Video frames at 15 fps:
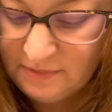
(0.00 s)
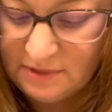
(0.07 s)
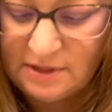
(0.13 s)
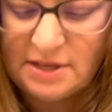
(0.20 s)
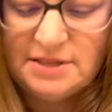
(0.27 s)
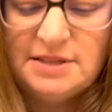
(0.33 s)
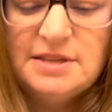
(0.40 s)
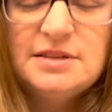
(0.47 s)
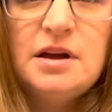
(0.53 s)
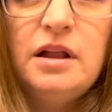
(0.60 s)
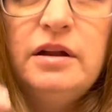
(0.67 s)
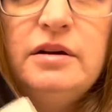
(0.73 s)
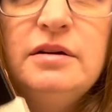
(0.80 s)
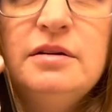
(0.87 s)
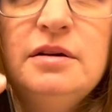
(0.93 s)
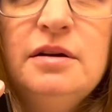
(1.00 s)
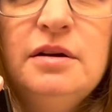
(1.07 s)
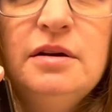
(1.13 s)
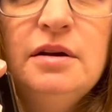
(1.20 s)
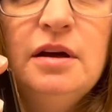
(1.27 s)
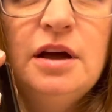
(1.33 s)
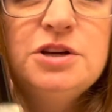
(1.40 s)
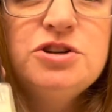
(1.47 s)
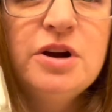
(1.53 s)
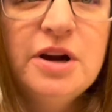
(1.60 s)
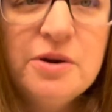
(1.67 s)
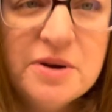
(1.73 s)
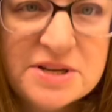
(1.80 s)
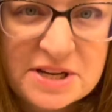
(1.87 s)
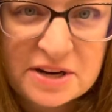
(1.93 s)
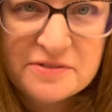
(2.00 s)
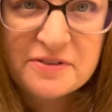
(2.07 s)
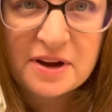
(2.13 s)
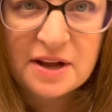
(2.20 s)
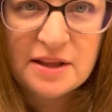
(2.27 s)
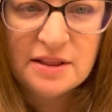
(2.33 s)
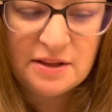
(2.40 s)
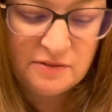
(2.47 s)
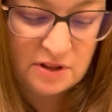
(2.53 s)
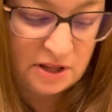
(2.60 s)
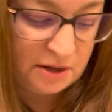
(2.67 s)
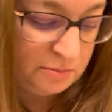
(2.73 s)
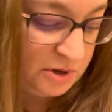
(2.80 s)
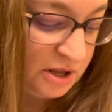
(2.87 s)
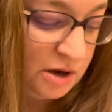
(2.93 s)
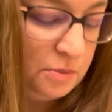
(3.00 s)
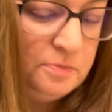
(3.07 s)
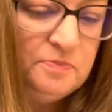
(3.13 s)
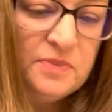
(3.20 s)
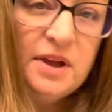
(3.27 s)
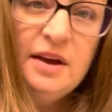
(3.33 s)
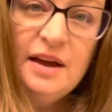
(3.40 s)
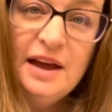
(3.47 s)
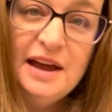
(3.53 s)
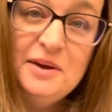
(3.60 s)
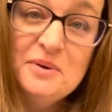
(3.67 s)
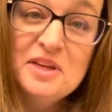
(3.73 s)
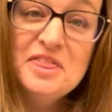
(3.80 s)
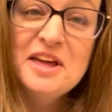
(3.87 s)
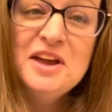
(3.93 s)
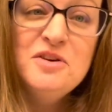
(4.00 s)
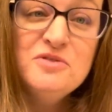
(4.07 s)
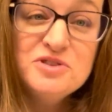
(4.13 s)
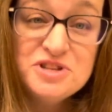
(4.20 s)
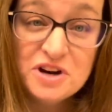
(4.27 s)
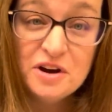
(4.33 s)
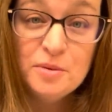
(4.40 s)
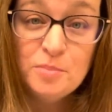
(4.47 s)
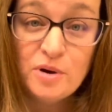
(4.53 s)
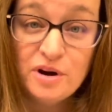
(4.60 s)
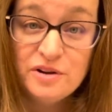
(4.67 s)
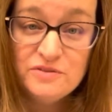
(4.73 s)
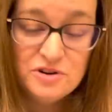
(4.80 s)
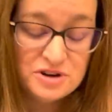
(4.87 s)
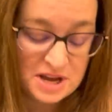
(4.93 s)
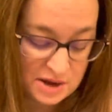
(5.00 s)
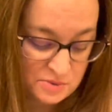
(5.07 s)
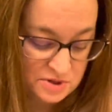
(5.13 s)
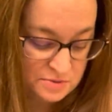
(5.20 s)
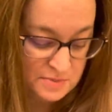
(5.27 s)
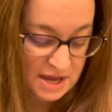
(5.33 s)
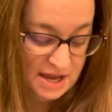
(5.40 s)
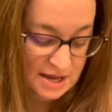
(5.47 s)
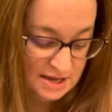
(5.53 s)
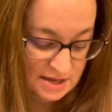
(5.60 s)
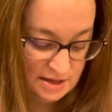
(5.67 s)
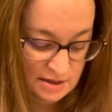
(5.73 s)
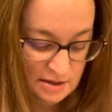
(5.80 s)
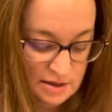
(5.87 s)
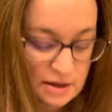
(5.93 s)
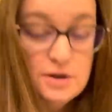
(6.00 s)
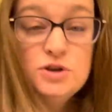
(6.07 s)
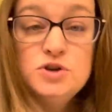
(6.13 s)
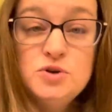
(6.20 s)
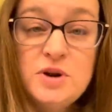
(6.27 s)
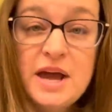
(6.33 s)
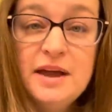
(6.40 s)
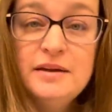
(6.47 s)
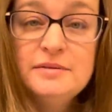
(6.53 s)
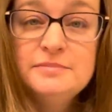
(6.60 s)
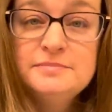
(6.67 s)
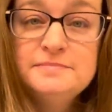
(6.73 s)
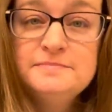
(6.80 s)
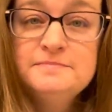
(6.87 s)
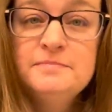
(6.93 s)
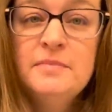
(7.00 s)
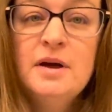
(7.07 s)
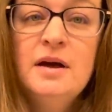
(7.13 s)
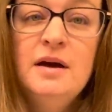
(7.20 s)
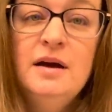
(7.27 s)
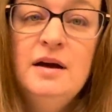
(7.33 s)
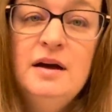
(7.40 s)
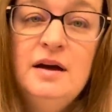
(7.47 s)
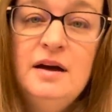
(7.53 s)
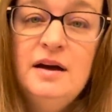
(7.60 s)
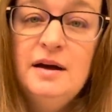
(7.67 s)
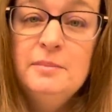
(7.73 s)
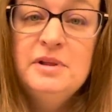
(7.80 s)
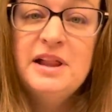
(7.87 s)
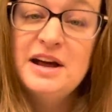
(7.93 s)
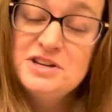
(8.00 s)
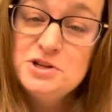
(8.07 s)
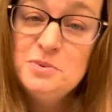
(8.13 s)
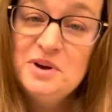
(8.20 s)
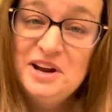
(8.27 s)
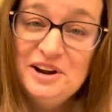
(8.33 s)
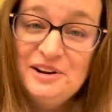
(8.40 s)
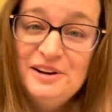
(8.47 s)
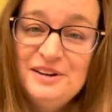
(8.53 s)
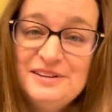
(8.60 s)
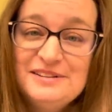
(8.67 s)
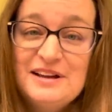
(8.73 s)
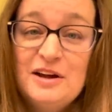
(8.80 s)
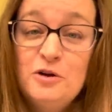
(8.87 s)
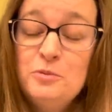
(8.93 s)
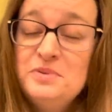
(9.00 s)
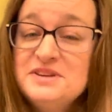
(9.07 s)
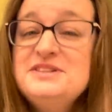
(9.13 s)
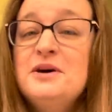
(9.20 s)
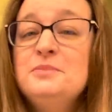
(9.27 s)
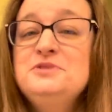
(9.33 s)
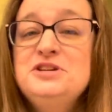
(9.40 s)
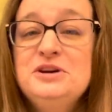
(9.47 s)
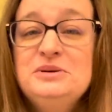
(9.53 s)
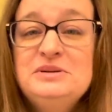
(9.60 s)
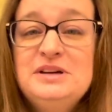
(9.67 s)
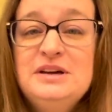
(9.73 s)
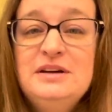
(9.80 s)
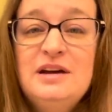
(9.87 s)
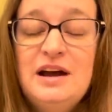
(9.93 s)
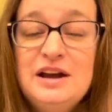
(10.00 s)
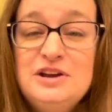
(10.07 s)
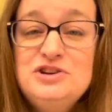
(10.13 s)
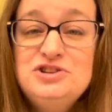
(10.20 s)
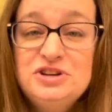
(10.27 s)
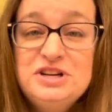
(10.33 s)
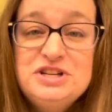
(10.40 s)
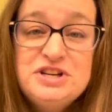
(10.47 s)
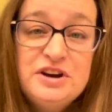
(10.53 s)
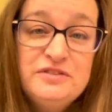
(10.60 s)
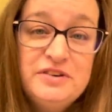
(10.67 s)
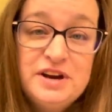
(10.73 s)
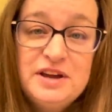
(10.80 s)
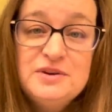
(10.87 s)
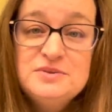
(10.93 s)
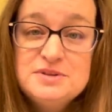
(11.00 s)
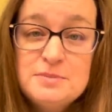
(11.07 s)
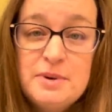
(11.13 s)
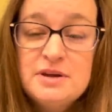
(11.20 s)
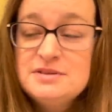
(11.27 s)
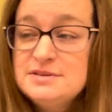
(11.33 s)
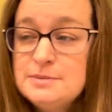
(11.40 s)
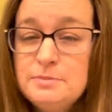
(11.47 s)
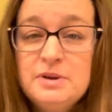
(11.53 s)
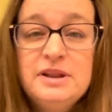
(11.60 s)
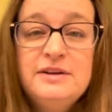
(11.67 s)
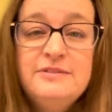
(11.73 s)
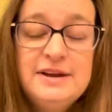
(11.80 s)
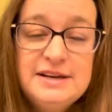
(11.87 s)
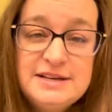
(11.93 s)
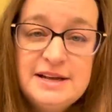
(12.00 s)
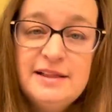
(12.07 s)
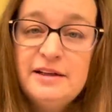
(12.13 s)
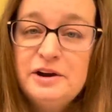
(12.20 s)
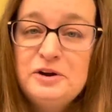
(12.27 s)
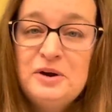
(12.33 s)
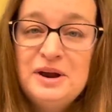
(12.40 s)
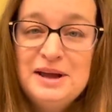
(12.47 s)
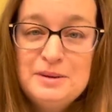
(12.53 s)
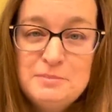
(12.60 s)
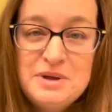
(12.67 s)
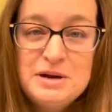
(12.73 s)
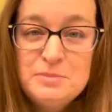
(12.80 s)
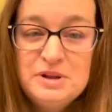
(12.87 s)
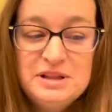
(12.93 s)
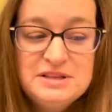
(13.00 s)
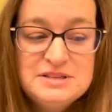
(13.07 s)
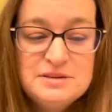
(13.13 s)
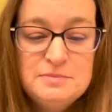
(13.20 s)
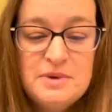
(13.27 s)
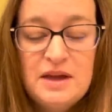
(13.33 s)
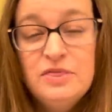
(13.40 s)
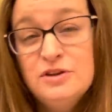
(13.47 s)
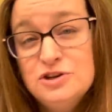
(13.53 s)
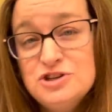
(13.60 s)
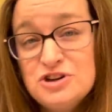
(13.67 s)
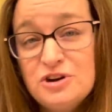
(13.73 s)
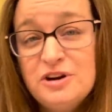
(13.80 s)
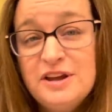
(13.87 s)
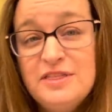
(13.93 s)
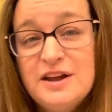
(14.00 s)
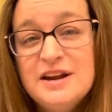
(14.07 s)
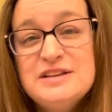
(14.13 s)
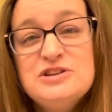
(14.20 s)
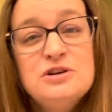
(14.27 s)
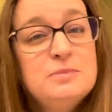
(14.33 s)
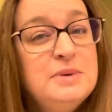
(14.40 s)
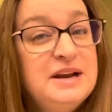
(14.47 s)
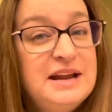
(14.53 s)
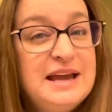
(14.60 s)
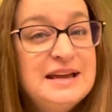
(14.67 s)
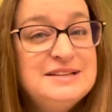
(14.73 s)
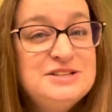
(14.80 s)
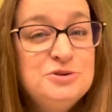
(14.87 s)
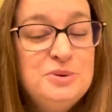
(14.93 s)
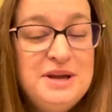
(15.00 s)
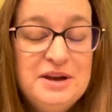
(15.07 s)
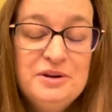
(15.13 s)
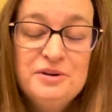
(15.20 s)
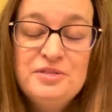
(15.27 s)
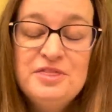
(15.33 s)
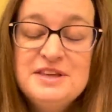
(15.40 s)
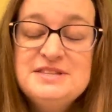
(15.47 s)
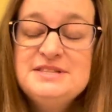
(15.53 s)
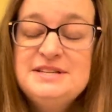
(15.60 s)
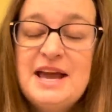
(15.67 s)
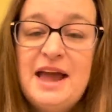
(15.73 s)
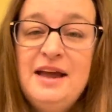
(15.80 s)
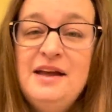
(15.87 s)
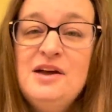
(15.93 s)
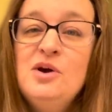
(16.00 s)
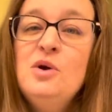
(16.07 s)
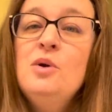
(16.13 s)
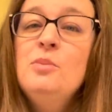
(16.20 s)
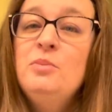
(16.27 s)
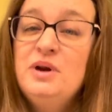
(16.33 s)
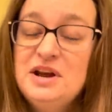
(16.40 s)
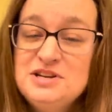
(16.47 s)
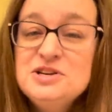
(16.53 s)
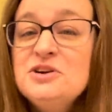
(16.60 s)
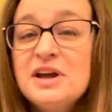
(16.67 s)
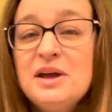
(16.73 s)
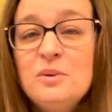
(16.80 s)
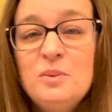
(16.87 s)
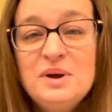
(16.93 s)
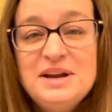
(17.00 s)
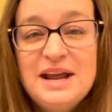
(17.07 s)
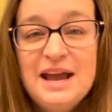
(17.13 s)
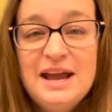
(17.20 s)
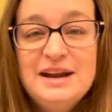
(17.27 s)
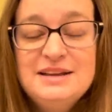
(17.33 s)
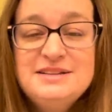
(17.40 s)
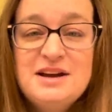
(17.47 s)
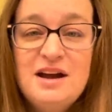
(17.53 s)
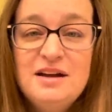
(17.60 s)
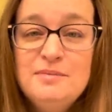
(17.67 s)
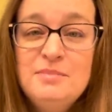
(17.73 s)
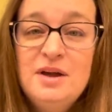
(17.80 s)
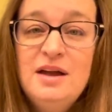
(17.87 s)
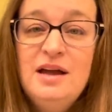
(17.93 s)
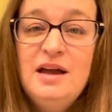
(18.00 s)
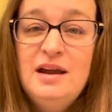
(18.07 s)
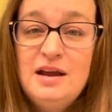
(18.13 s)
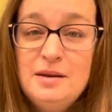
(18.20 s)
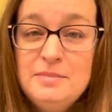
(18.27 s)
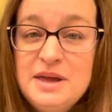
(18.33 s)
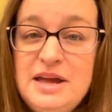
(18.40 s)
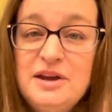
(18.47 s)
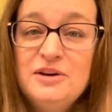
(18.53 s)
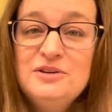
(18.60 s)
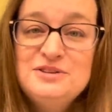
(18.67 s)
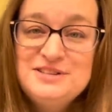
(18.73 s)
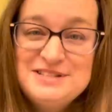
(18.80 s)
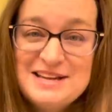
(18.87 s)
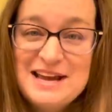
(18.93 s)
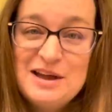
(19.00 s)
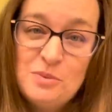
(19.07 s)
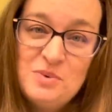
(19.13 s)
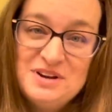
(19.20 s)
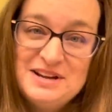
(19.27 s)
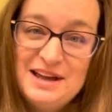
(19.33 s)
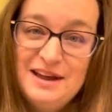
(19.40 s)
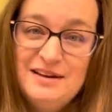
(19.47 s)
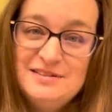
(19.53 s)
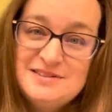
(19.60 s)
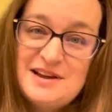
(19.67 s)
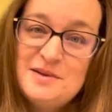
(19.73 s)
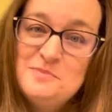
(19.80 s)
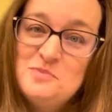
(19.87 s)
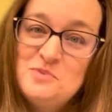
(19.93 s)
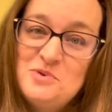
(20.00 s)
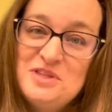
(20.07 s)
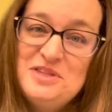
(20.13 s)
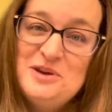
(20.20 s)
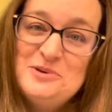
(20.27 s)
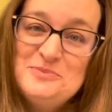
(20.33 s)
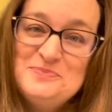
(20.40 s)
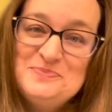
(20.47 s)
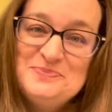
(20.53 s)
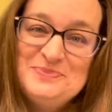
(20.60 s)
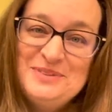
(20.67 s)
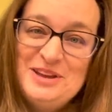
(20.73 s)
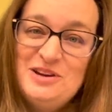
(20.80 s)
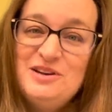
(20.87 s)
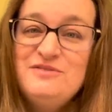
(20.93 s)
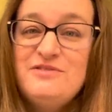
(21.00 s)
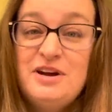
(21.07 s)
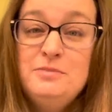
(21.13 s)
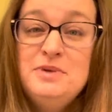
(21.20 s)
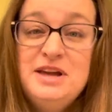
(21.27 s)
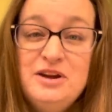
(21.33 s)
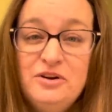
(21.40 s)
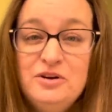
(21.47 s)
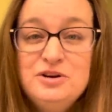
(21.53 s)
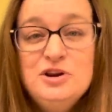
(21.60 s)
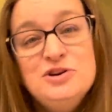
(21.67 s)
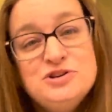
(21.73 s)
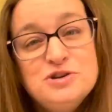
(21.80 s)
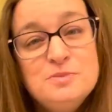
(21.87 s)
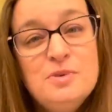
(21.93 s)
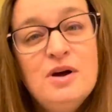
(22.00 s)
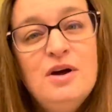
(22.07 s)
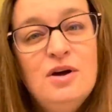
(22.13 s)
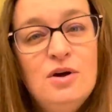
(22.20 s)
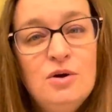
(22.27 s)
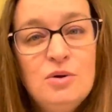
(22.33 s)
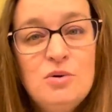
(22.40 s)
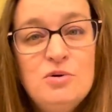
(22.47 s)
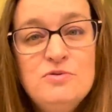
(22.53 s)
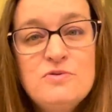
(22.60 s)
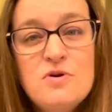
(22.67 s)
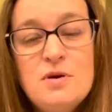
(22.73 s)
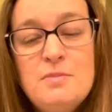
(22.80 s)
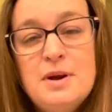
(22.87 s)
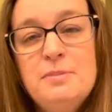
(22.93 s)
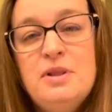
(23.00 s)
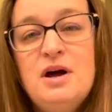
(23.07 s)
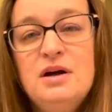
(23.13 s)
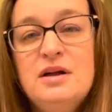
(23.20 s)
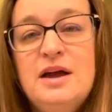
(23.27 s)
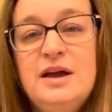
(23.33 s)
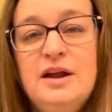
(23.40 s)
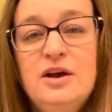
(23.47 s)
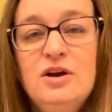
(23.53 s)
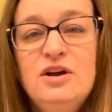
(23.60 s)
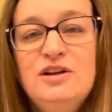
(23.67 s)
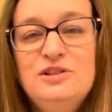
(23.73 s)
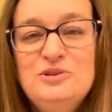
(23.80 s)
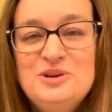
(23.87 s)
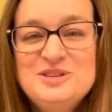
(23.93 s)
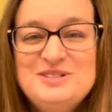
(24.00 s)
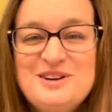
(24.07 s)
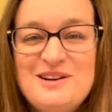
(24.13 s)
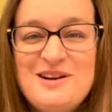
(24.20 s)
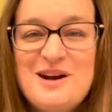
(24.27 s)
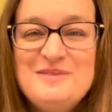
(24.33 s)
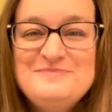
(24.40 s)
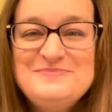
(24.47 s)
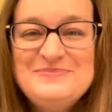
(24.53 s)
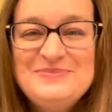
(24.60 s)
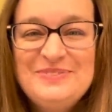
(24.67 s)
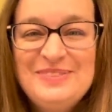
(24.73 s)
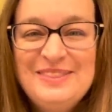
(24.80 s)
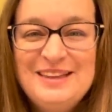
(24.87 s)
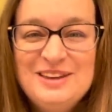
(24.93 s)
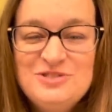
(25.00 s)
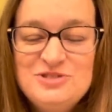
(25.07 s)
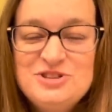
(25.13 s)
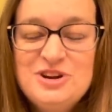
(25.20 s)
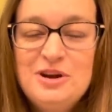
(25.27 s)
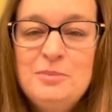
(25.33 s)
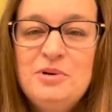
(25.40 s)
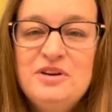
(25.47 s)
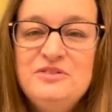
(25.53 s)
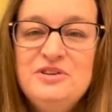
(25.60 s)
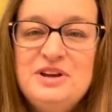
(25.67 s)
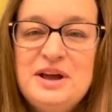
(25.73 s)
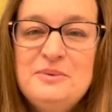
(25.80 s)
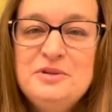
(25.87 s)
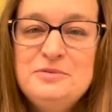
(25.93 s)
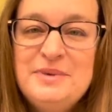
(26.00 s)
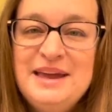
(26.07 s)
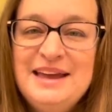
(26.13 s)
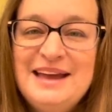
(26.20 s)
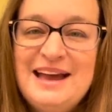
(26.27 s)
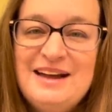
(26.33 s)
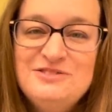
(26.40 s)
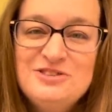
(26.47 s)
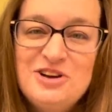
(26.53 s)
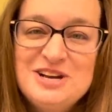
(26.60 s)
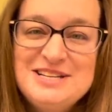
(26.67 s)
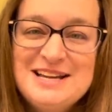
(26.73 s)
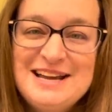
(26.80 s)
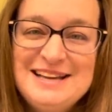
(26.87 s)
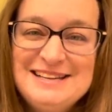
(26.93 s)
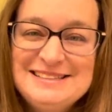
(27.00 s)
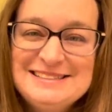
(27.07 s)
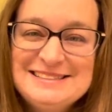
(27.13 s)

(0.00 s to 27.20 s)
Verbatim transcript: That's this color. I'll try to identify it and leave a link below. Anyway, thank you for sharing part of your day with me today. I'm glad you were here. I hope this helped you. I usually share videos about simple living, decluttering, and minimalism and the journey that it took me to get to here this day, but I took it one day at a time, and I'm here to take it one day at a time with you. You can find me here on YouTube or over on my blog at ericalucas.com. Thanks for sharing part of your day with me. Have a great day.